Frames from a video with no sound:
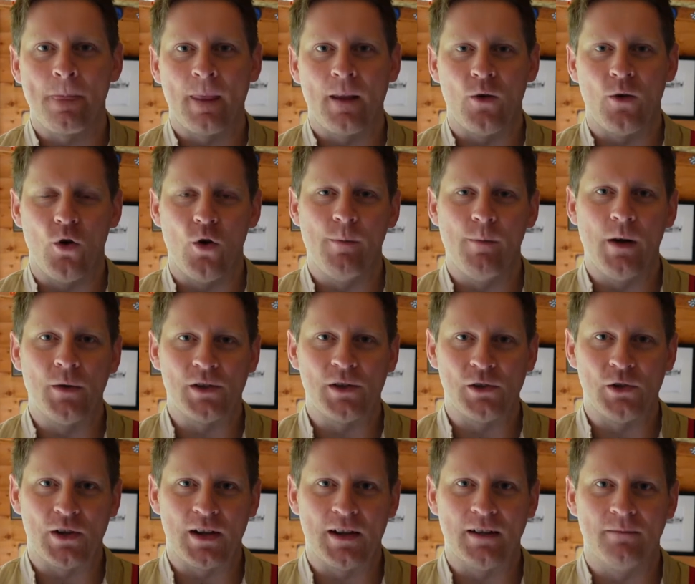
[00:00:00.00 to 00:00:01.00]
almost
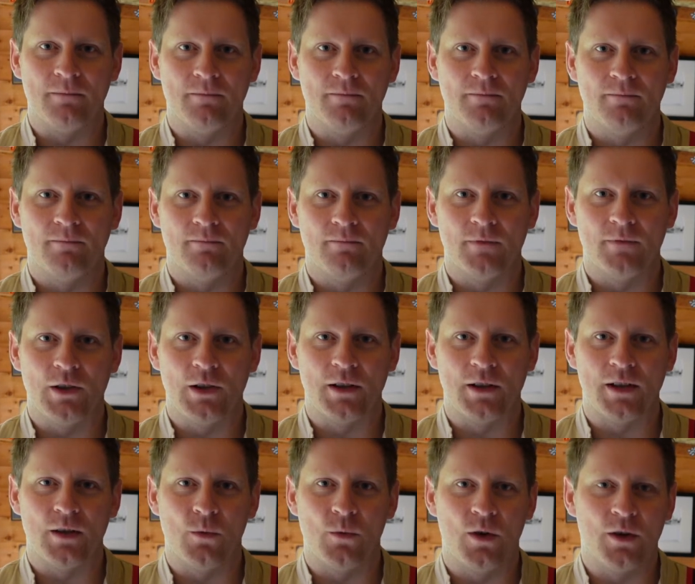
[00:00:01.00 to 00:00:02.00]
looking
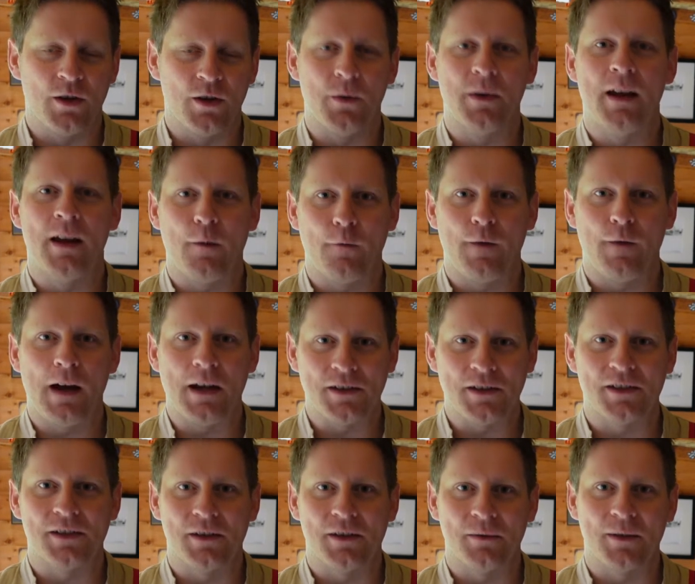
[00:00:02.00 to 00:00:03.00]
like you weren't going that
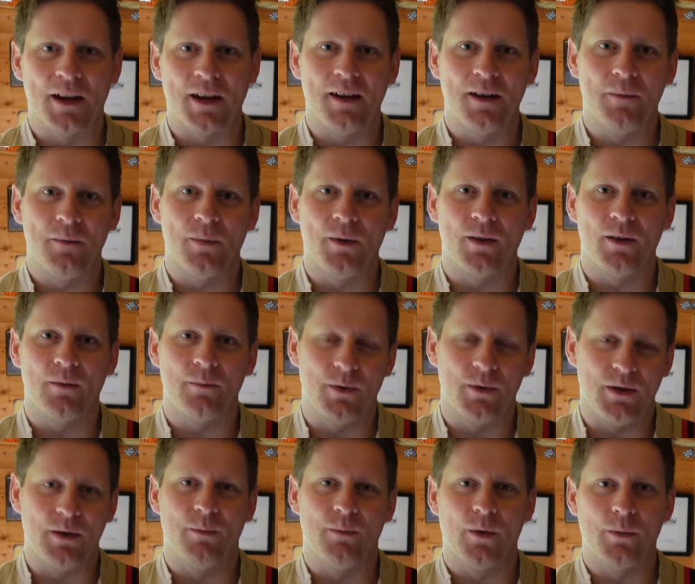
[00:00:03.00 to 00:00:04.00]
fast, okay, but
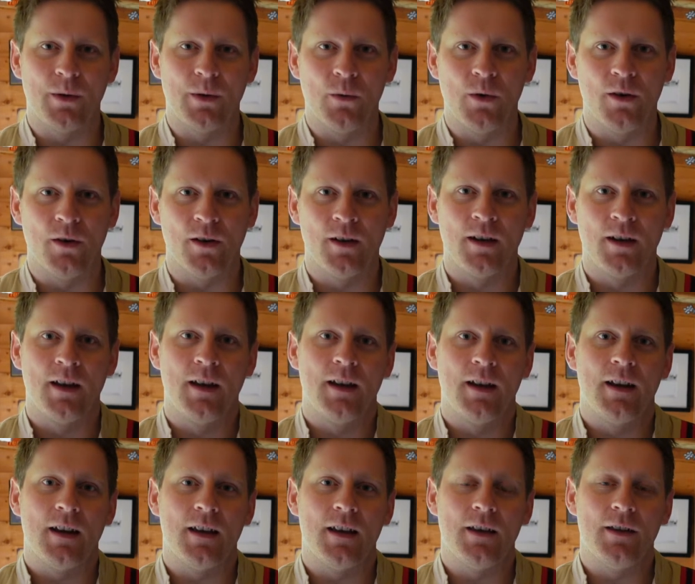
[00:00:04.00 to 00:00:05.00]
you probably were.
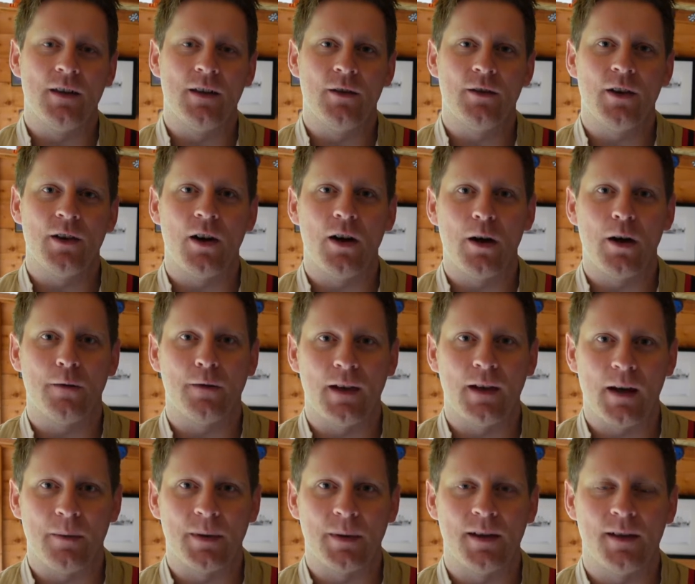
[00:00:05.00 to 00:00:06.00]
And then the other half
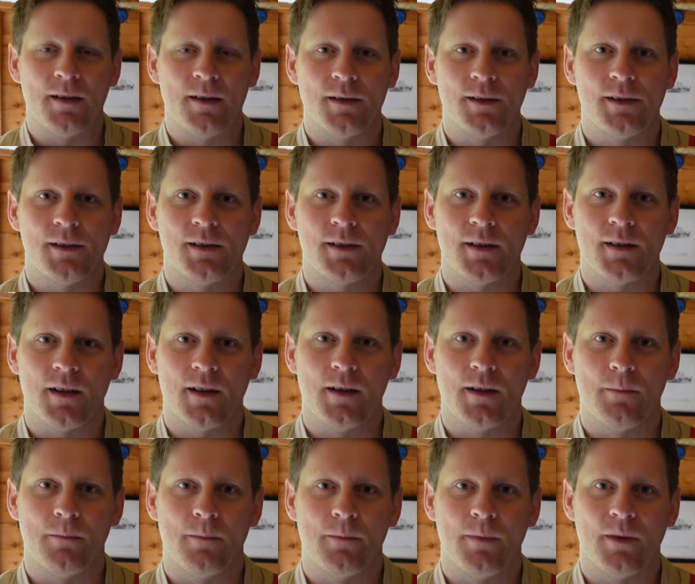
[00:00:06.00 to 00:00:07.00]
lap is
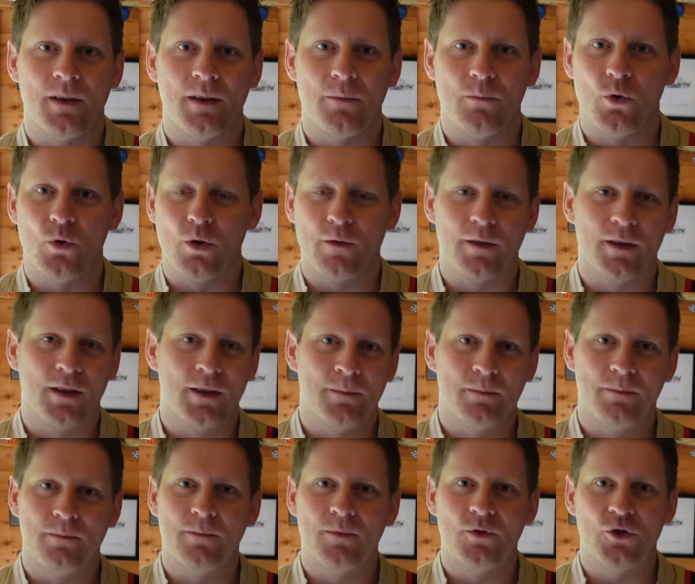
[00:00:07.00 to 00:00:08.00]
more of a
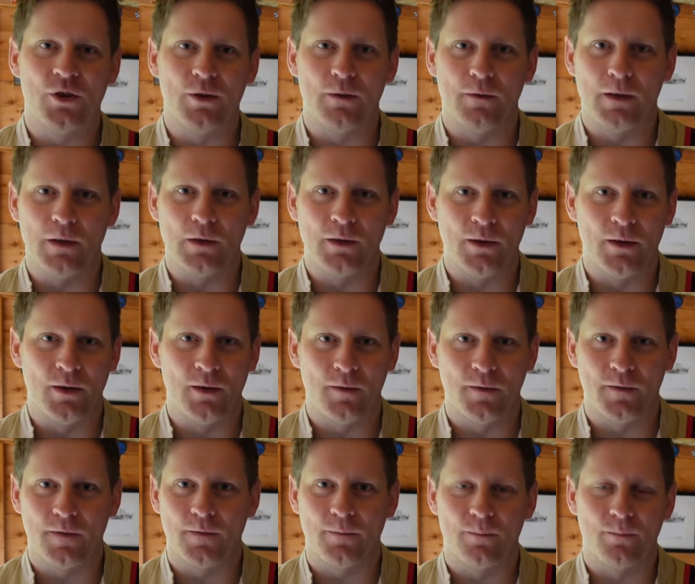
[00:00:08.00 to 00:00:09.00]
Gilles
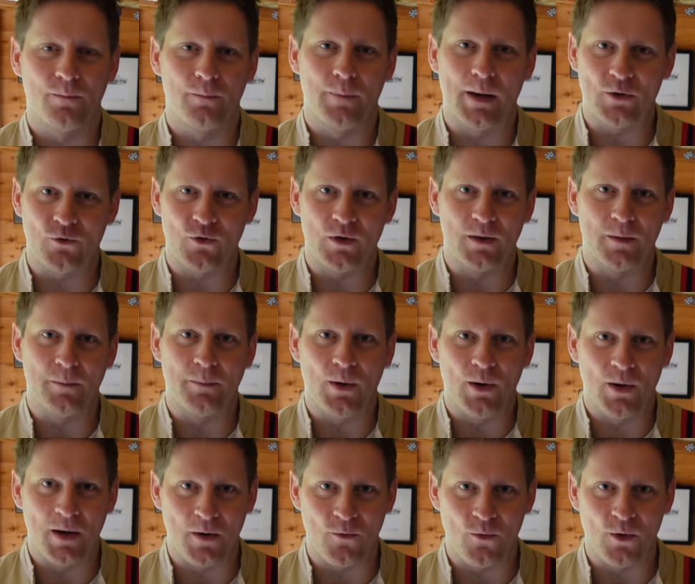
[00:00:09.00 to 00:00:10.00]
Villeneuve, Patrick
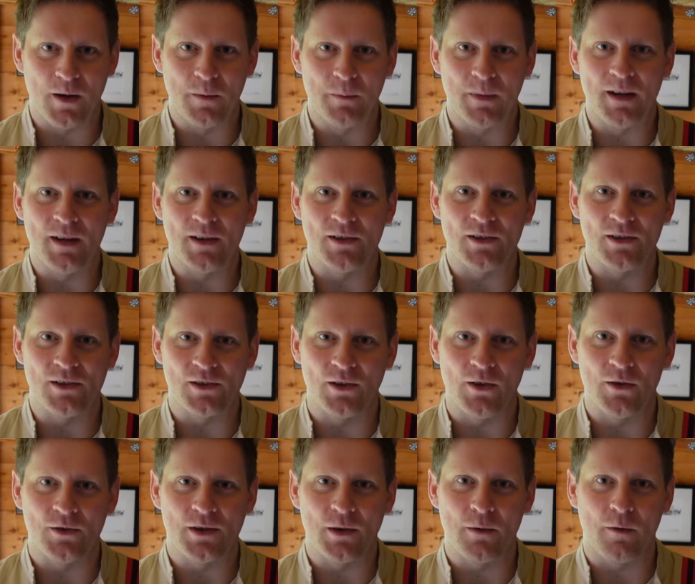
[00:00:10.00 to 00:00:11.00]
Depailler, Ronnie Peterson
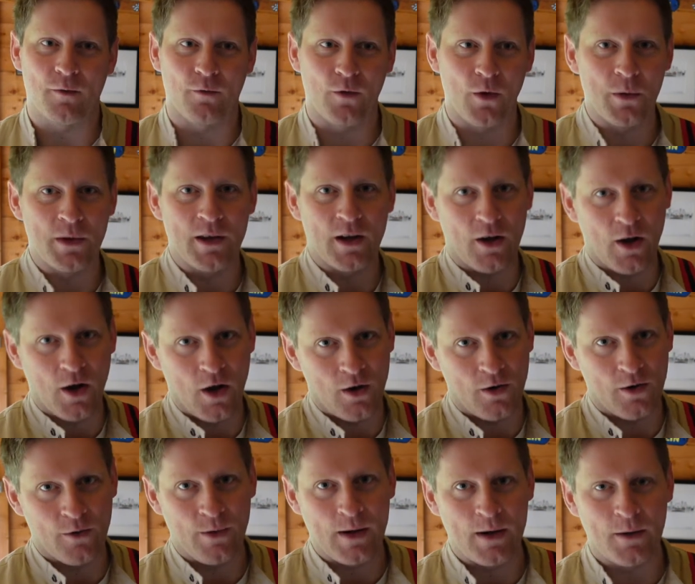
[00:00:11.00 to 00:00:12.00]
style, so throwing the
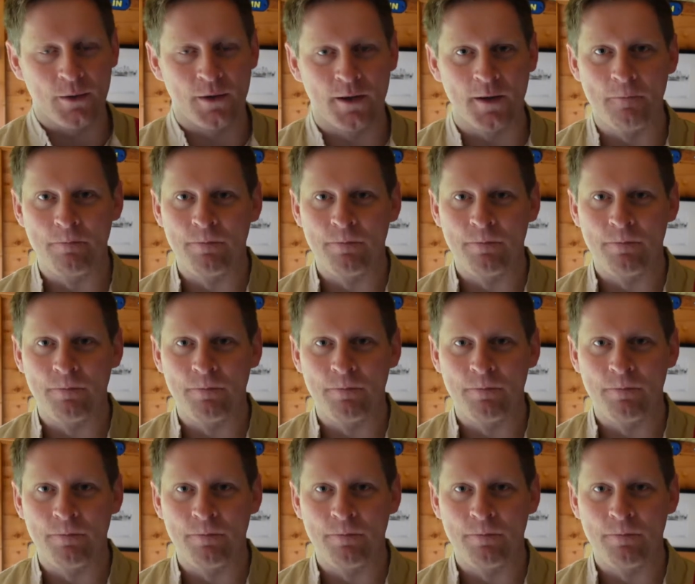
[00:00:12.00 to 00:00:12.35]
car around,